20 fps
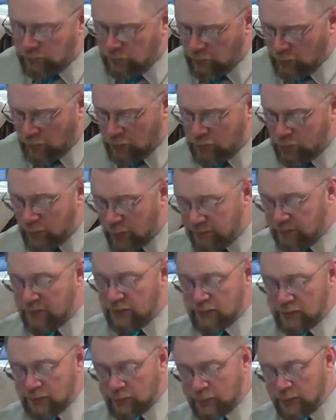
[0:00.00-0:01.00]
or swift
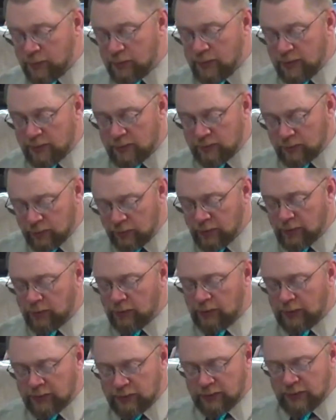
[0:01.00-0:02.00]
as the booty,
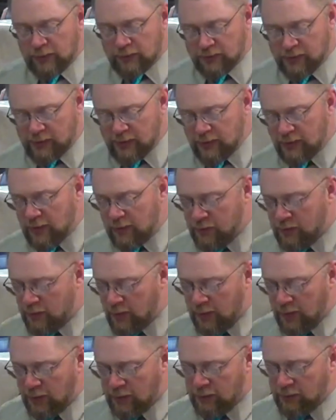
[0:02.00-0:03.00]
literally translated into
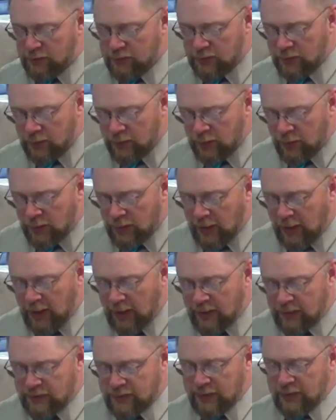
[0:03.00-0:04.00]
the English.
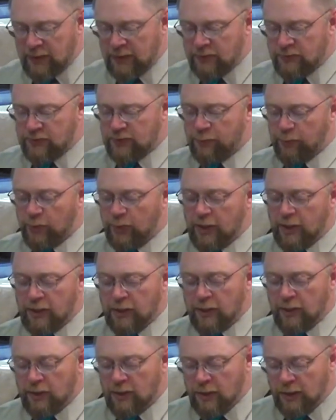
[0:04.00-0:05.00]
Hasty is to prey.
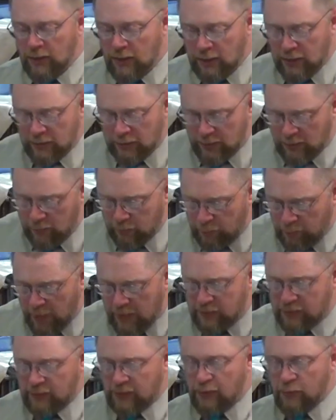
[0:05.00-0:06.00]
He,
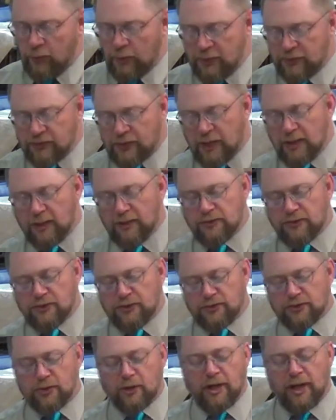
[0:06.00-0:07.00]
basically, what he's saying is
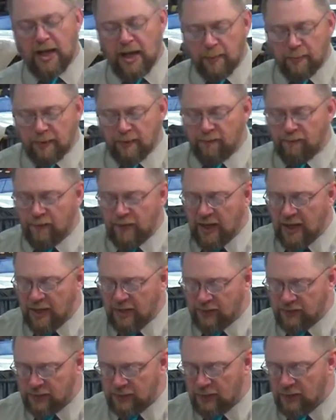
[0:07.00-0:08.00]
this is going to happen
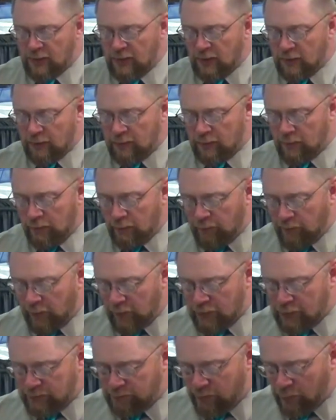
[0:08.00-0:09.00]
fast.
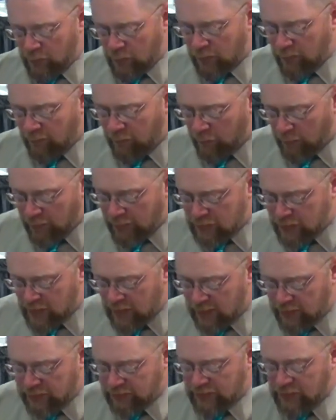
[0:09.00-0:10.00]
Verse 4 Before the
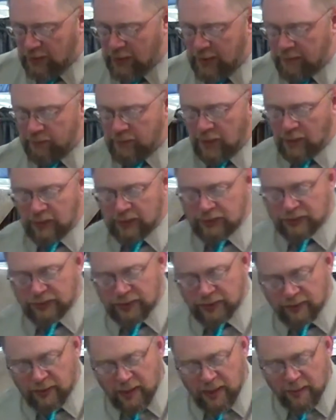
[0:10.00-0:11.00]
child shall have knowledge
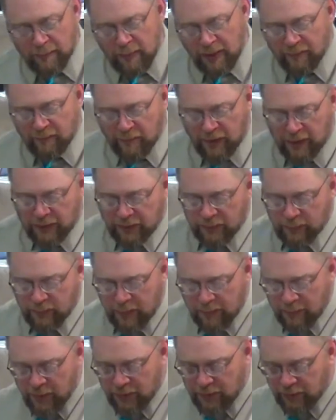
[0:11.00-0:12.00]
to cry, My father and
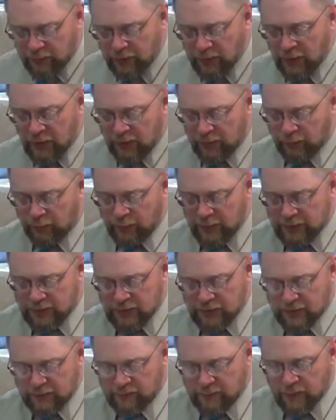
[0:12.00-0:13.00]
my mother, the
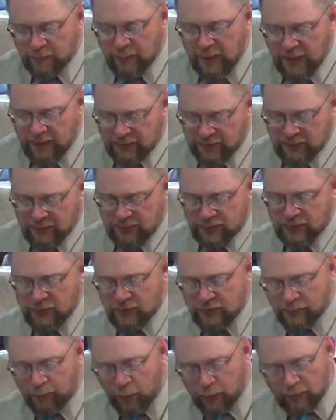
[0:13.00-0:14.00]
riches of Damascus and the
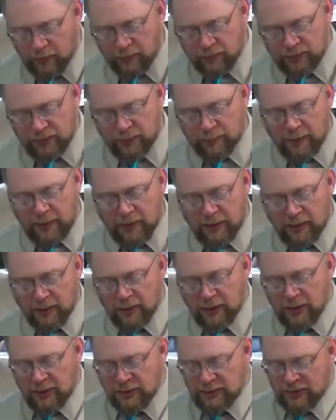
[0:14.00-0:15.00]
spoil of Samaria
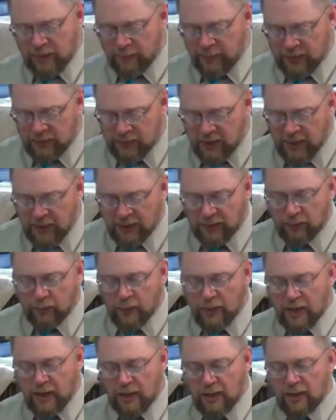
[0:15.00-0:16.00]
shall be taken
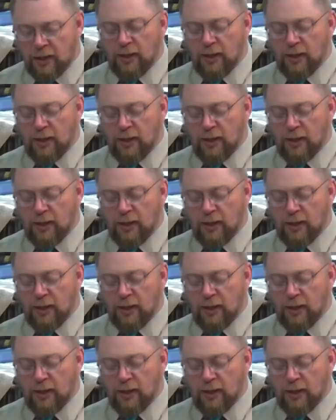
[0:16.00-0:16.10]
away